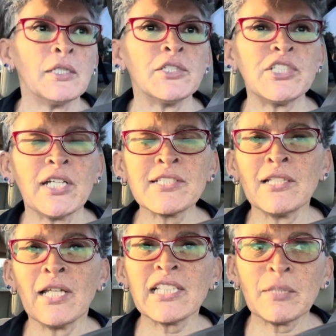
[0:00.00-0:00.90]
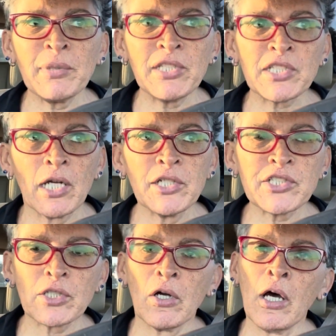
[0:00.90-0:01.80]
She doesn't like to be
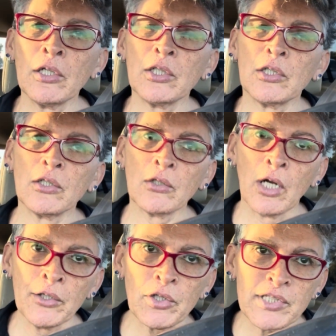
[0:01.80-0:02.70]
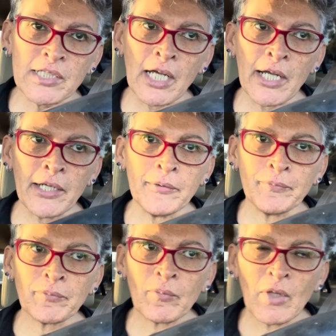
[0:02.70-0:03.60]
touched on her underside
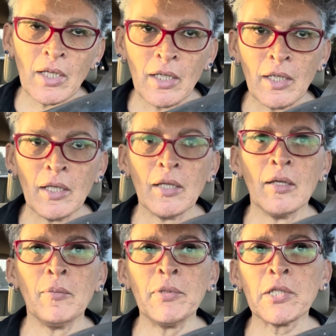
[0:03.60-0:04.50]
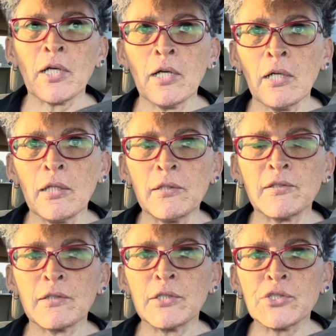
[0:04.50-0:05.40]

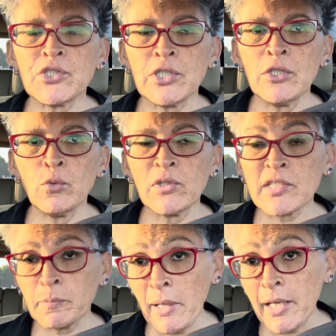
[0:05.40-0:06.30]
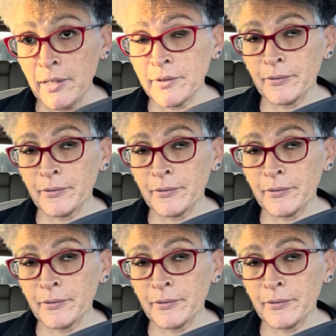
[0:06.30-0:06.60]
because she was spayed.